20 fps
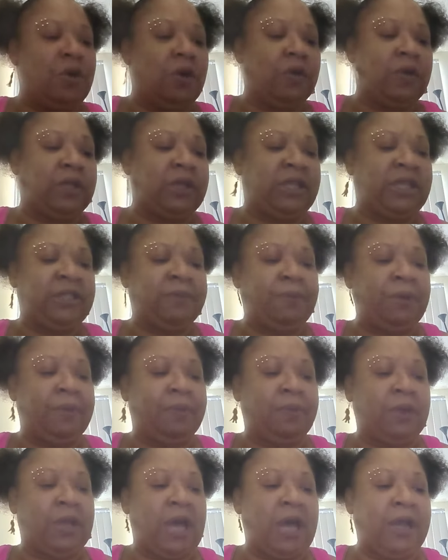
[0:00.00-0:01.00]
know that these
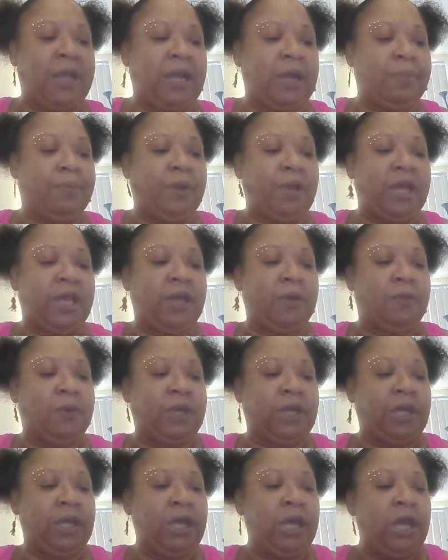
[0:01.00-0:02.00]
people out here playing
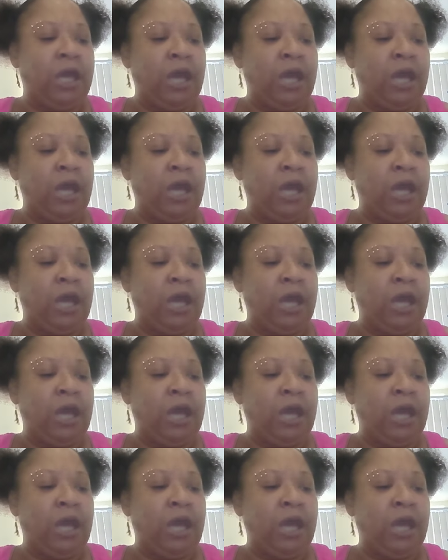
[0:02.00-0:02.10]
with